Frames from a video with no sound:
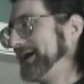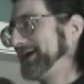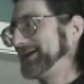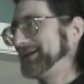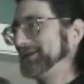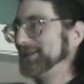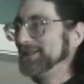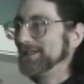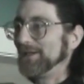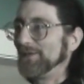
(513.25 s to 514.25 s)
that
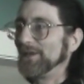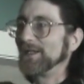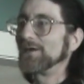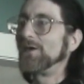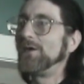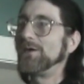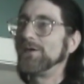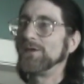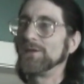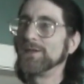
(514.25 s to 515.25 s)
idea that
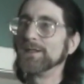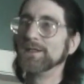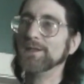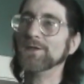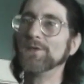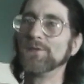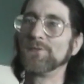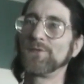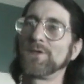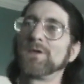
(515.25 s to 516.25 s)
all is
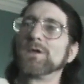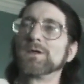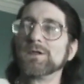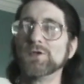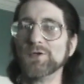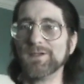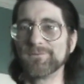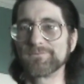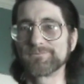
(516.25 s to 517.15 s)
good.